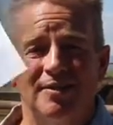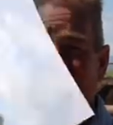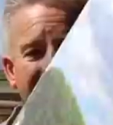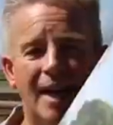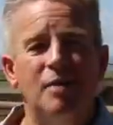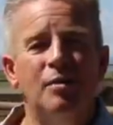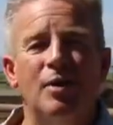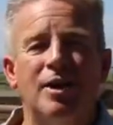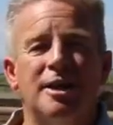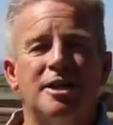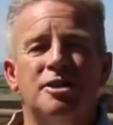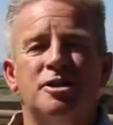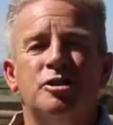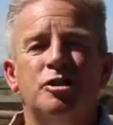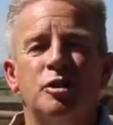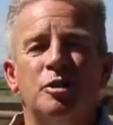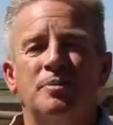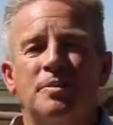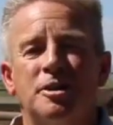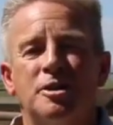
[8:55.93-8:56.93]
I don't want to
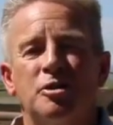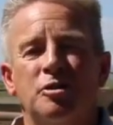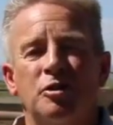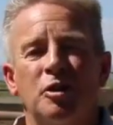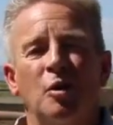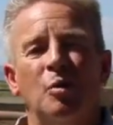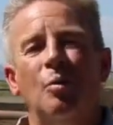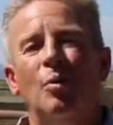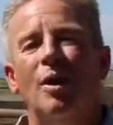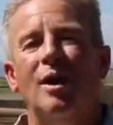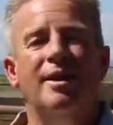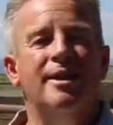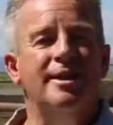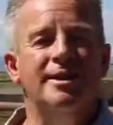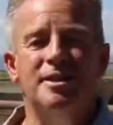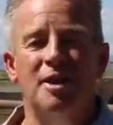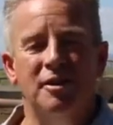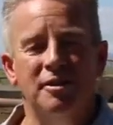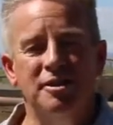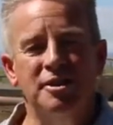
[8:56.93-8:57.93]
assume that you know where
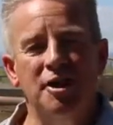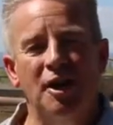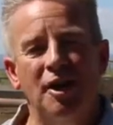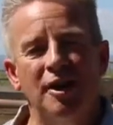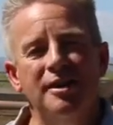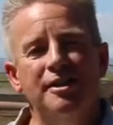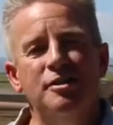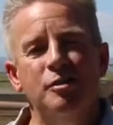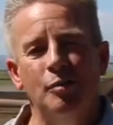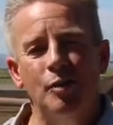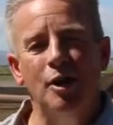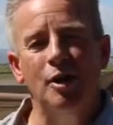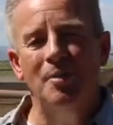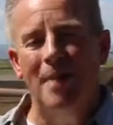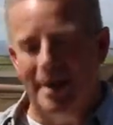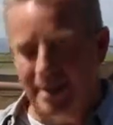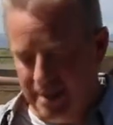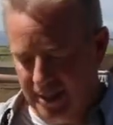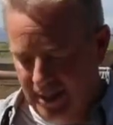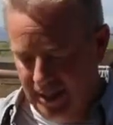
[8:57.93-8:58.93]
this all started, so we go
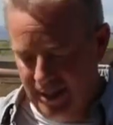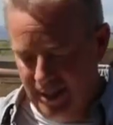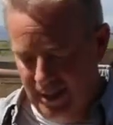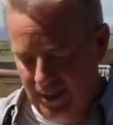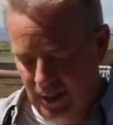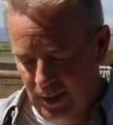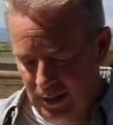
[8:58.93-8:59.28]
back to